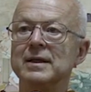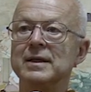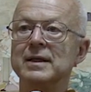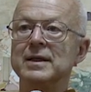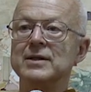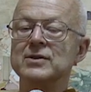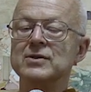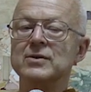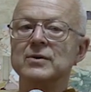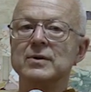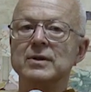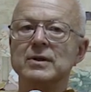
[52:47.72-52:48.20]

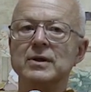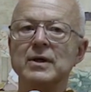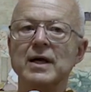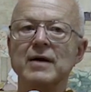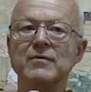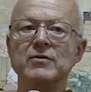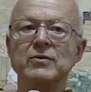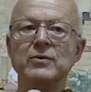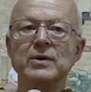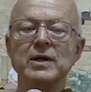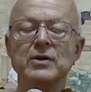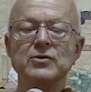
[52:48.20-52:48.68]
And so you
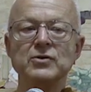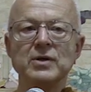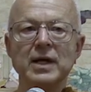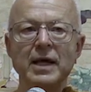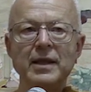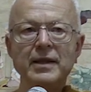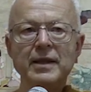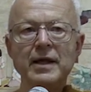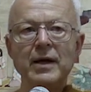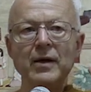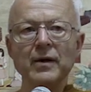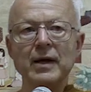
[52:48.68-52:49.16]
have to realize
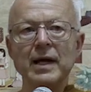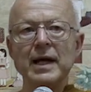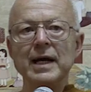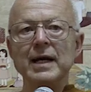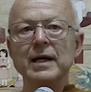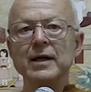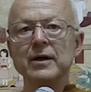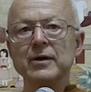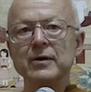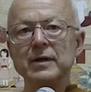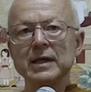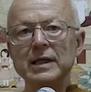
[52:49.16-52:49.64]
again, their
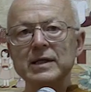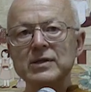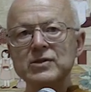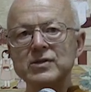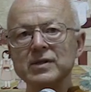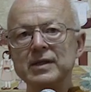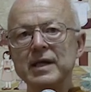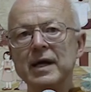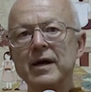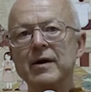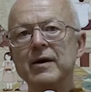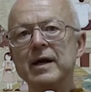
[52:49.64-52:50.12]
anger
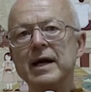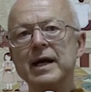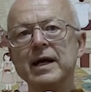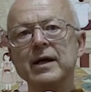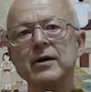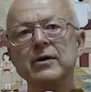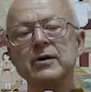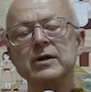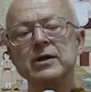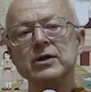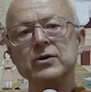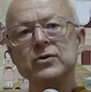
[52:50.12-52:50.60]
is their
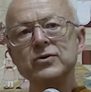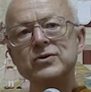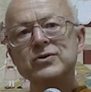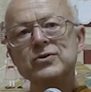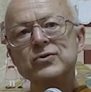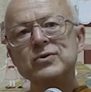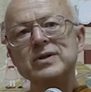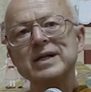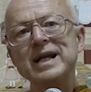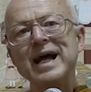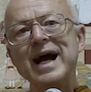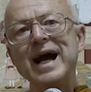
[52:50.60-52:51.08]
anger. You
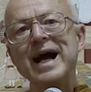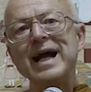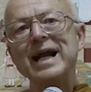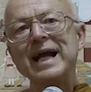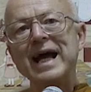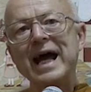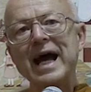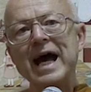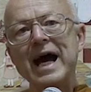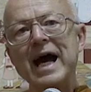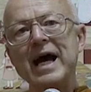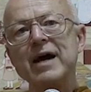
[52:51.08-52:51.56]
do
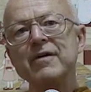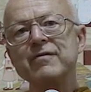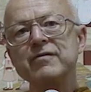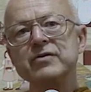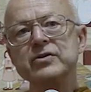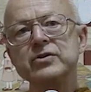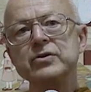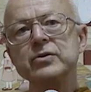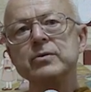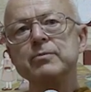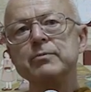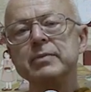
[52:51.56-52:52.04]
not
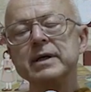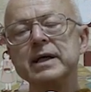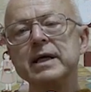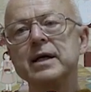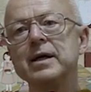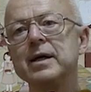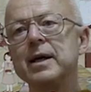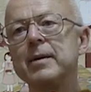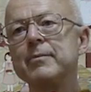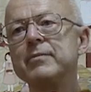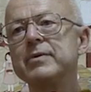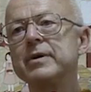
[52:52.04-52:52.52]
have to
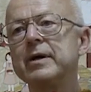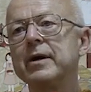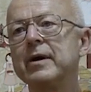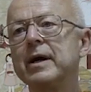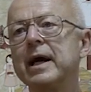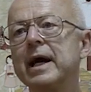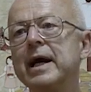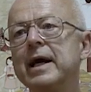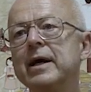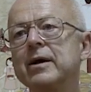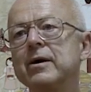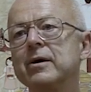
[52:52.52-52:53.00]
pick up
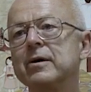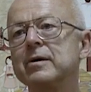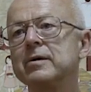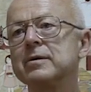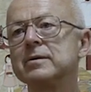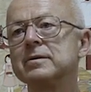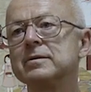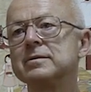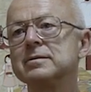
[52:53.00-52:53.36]
their anger.